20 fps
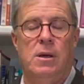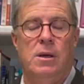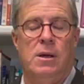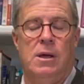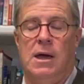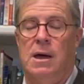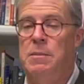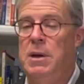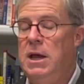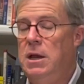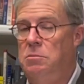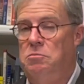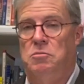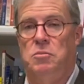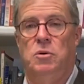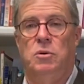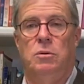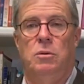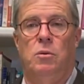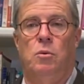I mean,
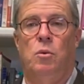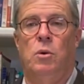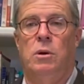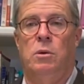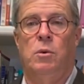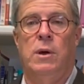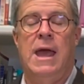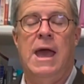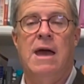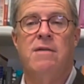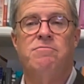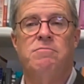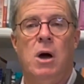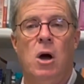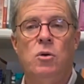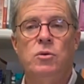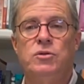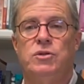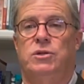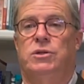we have
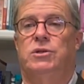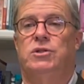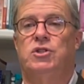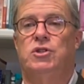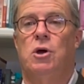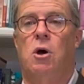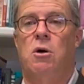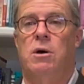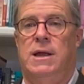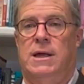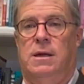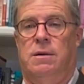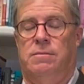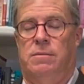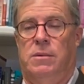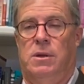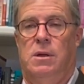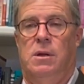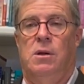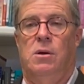Moses starting
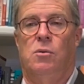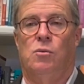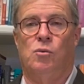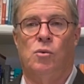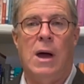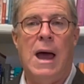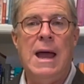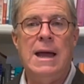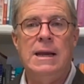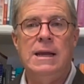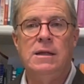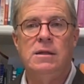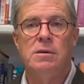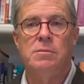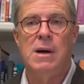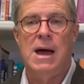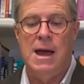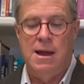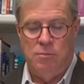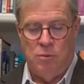writing the
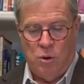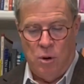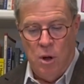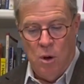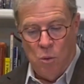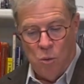Bible.